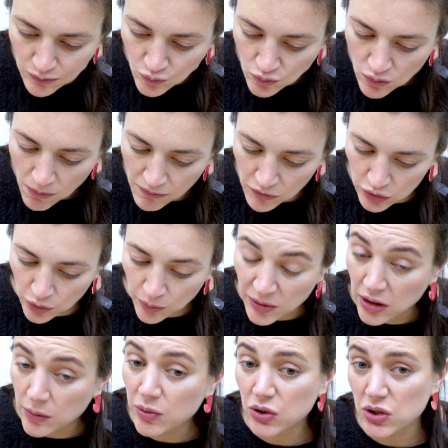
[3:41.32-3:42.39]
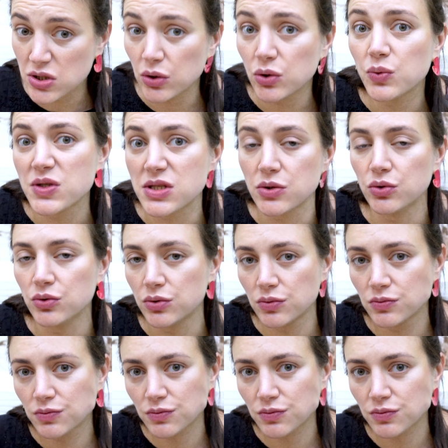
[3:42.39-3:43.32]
don't know. You know, palabok is always good.